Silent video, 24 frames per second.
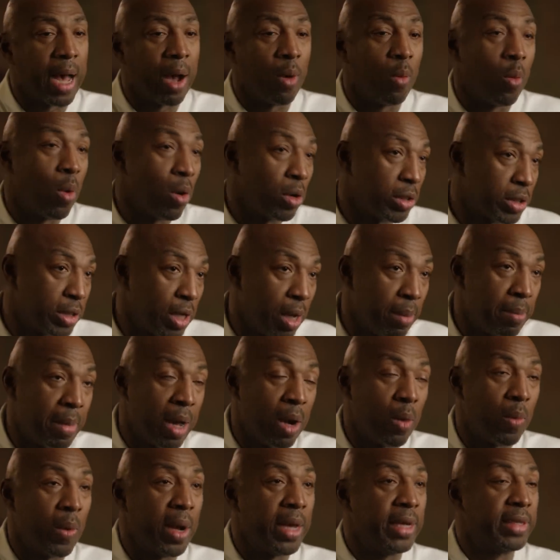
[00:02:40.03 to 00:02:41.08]
I worked on my
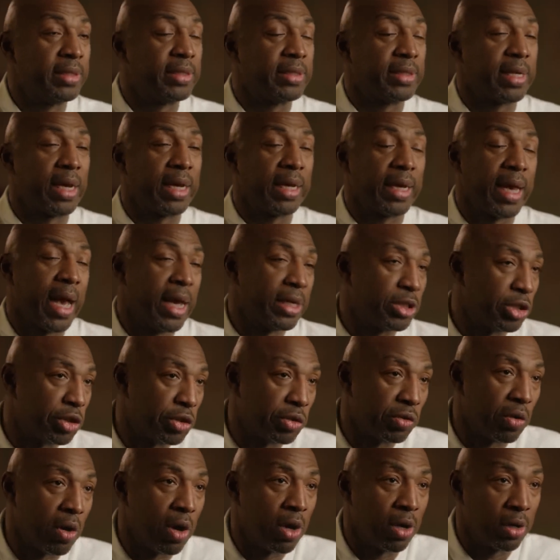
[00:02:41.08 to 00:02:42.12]
weights, I got
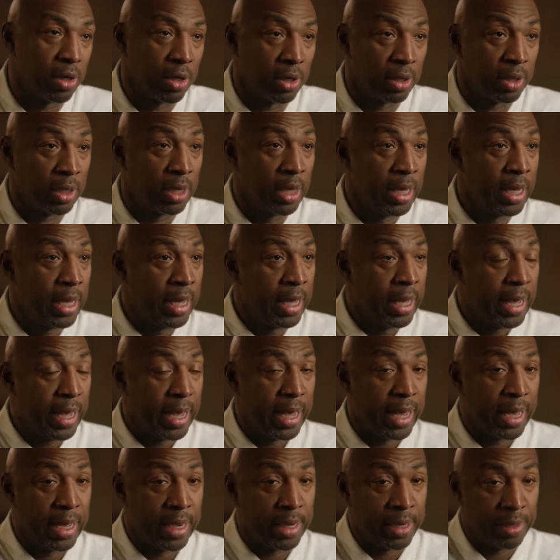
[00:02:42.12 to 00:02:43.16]
stronger,
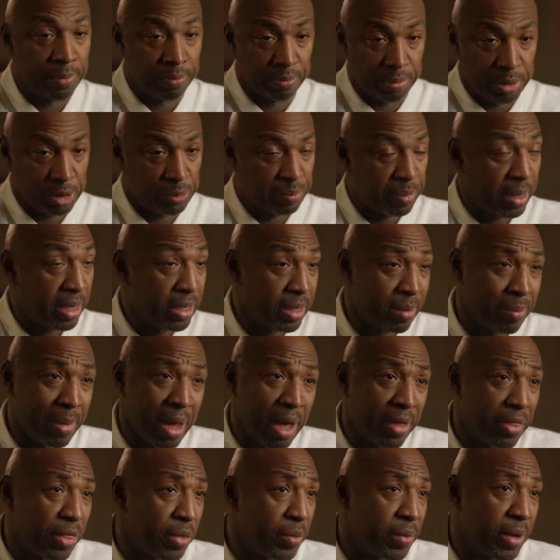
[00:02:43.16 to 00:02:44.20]
and spent
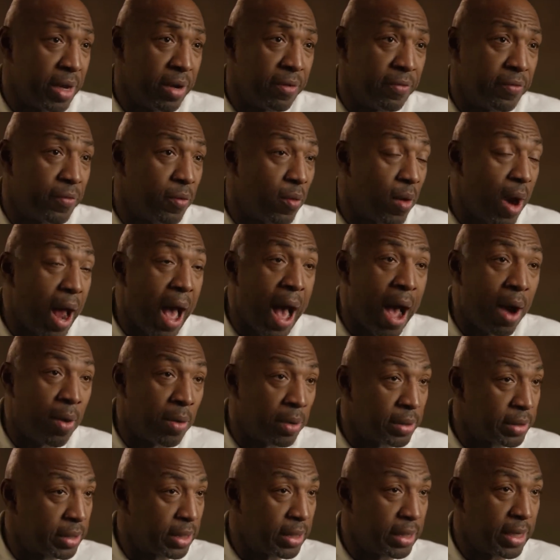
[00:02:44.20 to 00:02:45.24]
about three to four
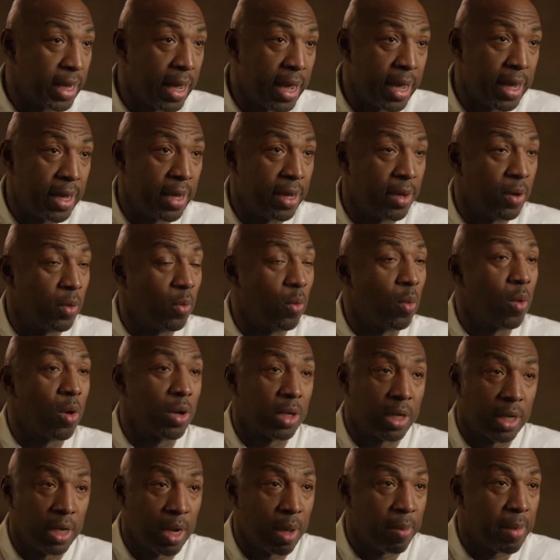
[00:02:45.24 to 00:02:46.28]
hours a day
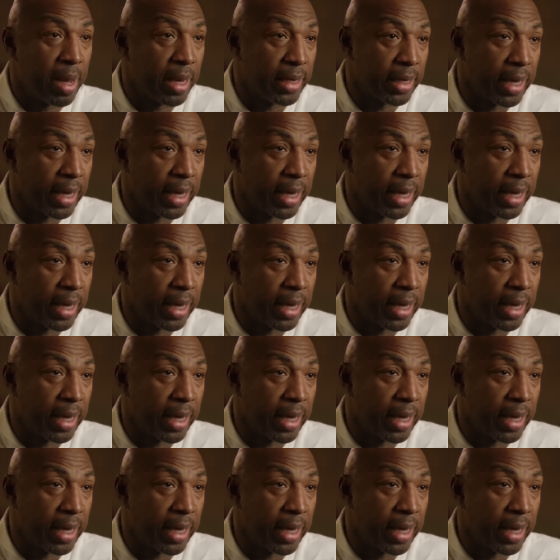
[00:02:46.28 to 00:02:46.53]
working on my